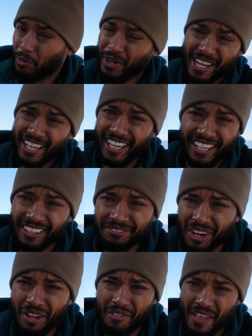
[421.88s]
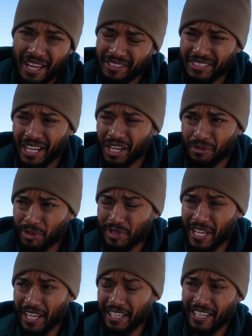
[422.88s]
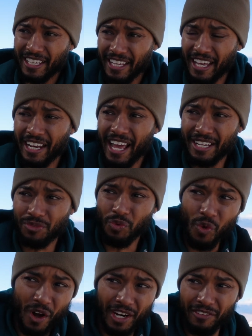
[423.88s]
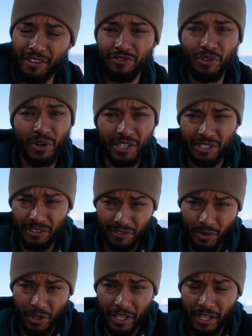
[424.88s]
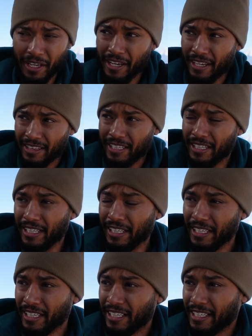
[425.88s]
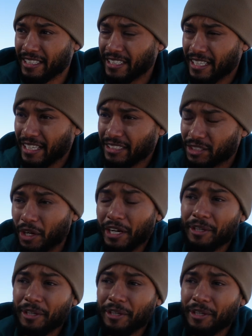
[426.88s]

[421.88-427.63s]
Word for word: and we're not getting all of that. It's not 100%. And then it has one of the 440. Then it